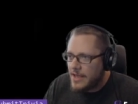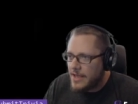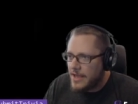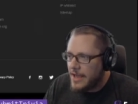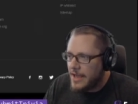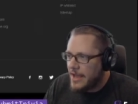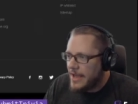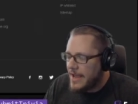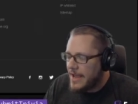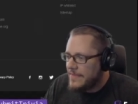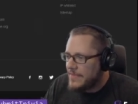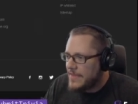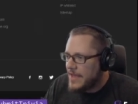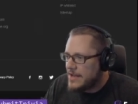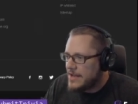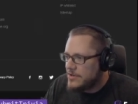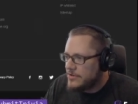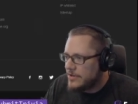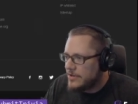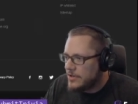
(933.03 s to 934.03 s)
And
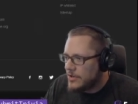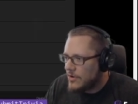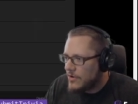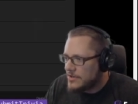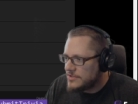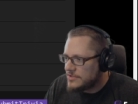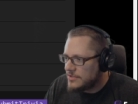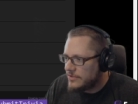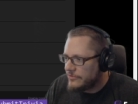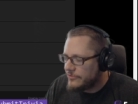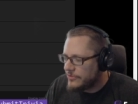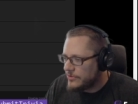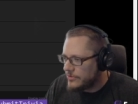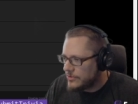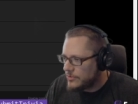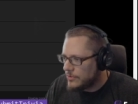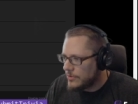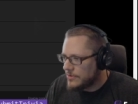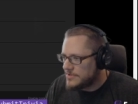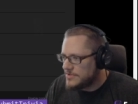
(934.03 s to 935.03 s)
then you can go on to the further
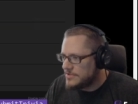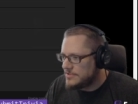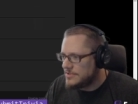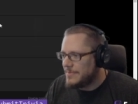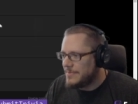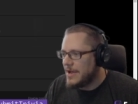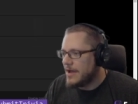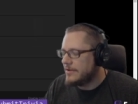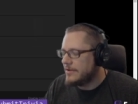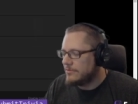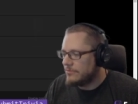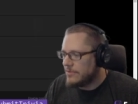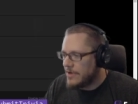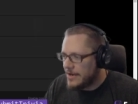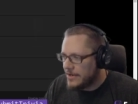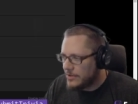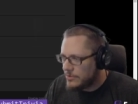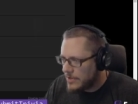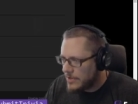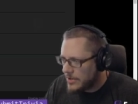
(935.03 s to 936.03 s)
courses about
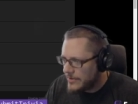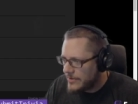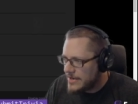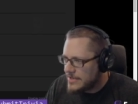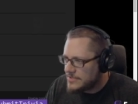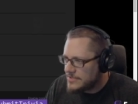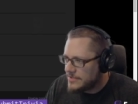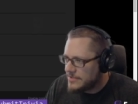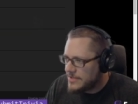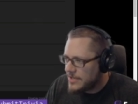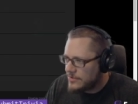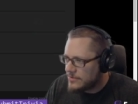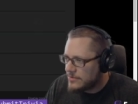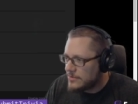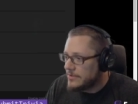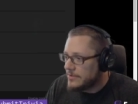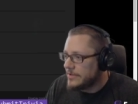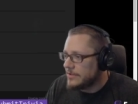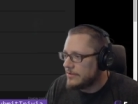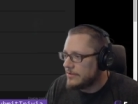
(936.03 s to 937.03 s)
writing queries and
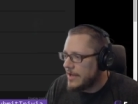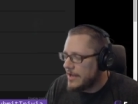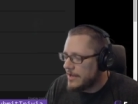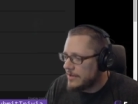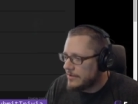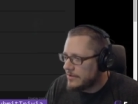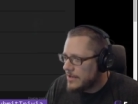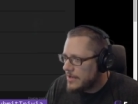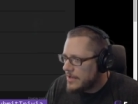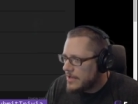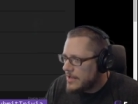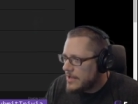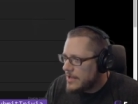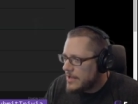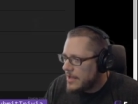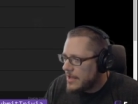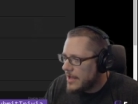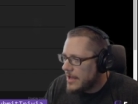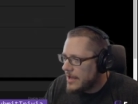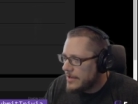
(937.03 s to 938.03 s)
nickel and
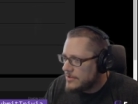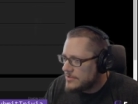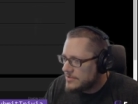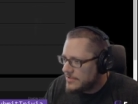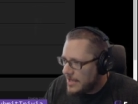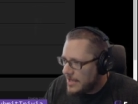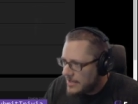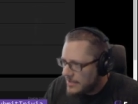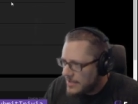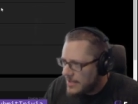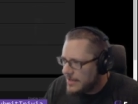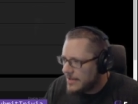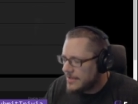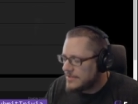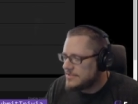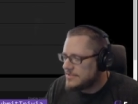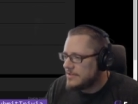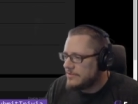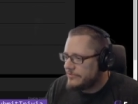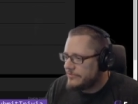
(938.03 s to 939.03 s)
using
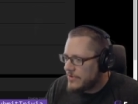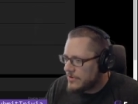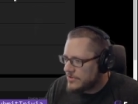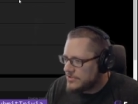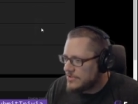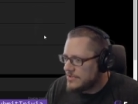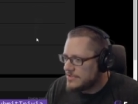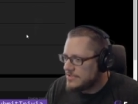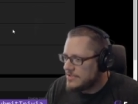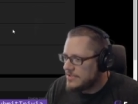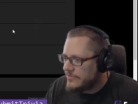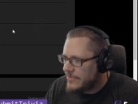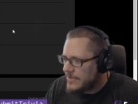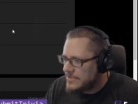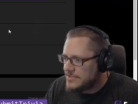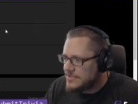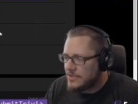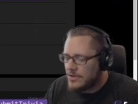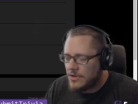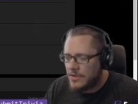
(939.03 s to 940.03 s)
analytics and functions and
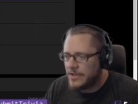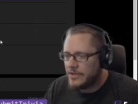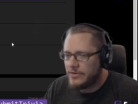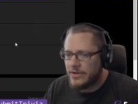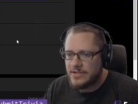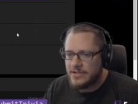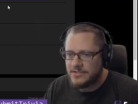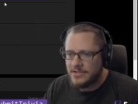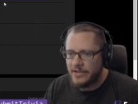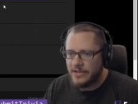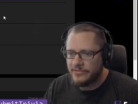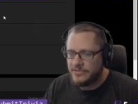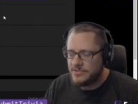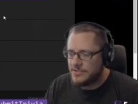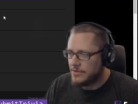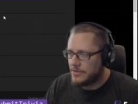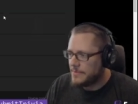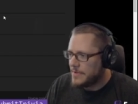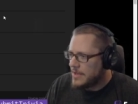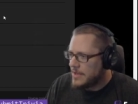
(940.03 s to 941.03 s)
eventing and all that great stuff.
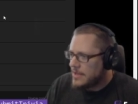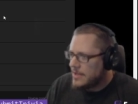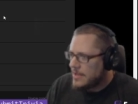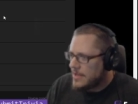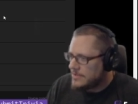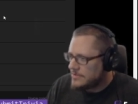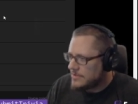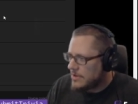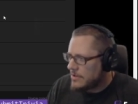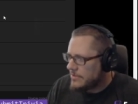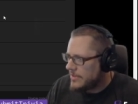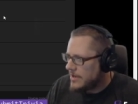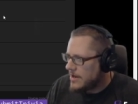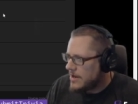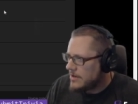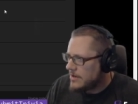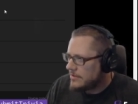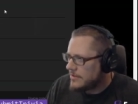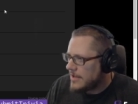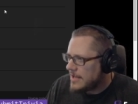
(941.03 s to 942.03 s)
So it's all
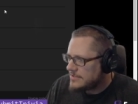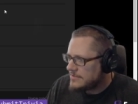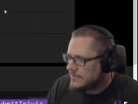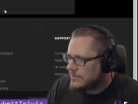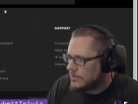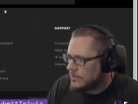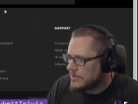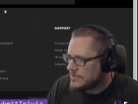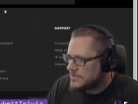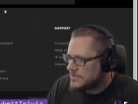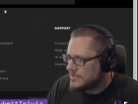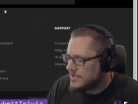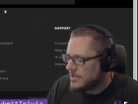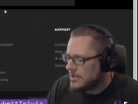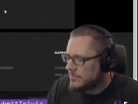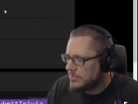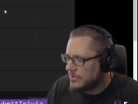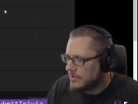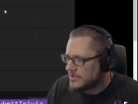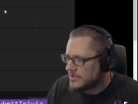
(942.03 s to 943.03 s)
there. Lots of courses there
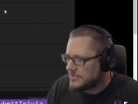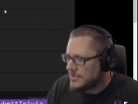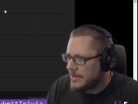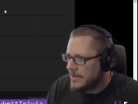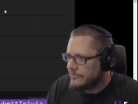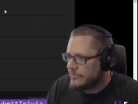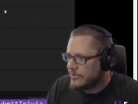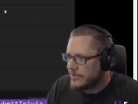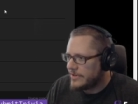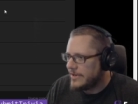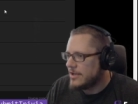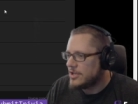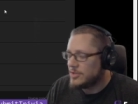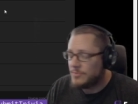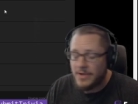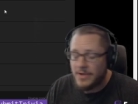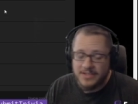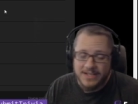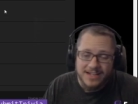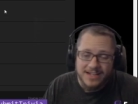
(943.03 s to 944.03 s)
on Pluralsight for
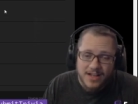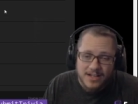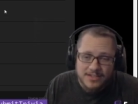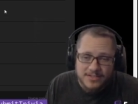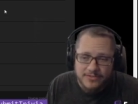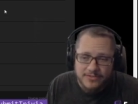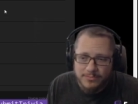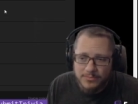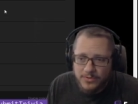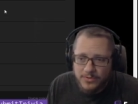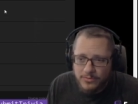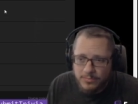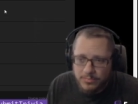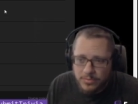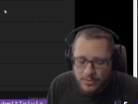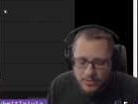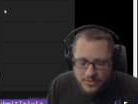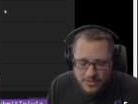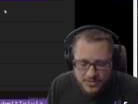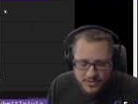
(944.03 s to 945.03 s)
Couchbase and lots of
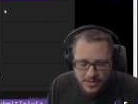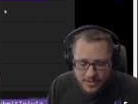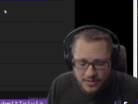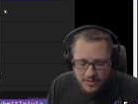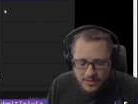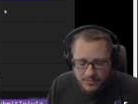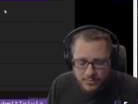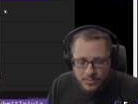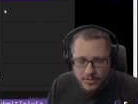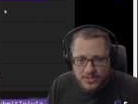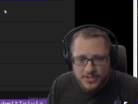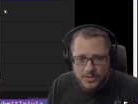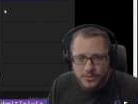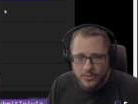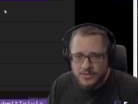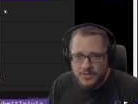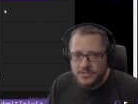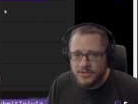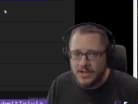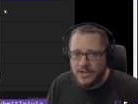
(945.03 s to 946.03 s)
Pluralsight
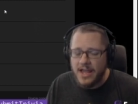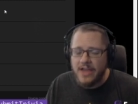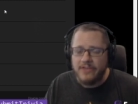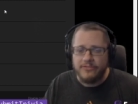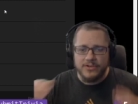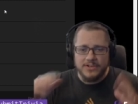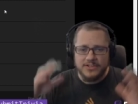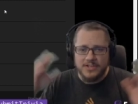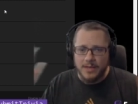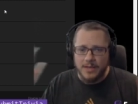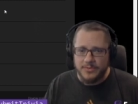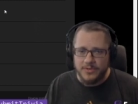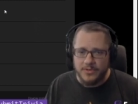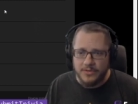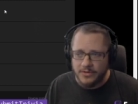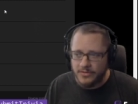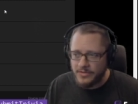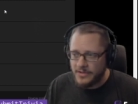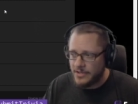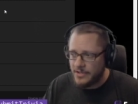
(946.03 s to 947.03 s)
courses on every topic you
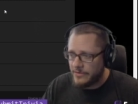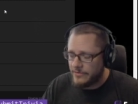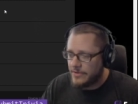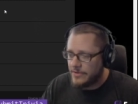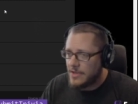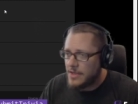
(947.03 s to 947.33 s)
can think of.